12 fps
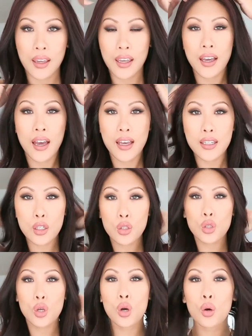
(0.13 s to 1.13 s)
Hey guys,
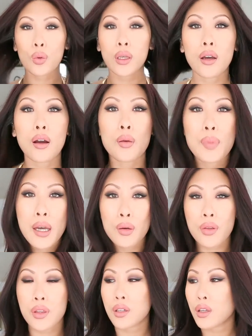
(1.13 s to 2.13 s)
so we are
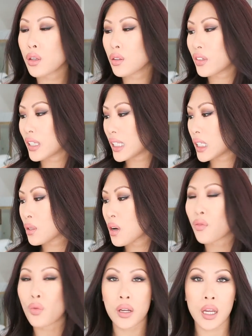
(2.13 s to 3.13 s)
back with another video
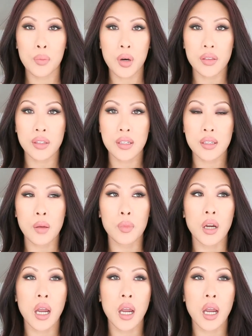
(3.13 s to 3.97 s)
of what I bought this summer.